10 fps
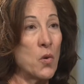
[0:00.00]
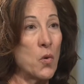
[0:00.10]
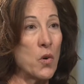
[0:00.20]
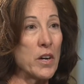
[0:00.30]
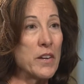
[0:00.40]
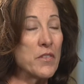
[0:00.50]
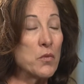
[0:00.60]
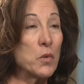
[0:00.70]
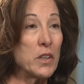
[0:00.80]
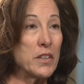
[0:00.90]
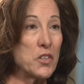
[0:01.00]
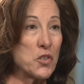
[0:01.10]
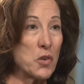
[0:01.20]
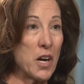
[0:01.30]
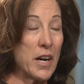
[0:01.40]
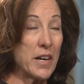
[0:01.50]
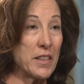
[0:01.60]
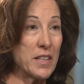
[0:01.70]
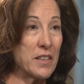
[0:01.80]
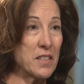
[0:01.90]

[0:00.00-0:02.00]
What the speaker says: or even willing to try, I think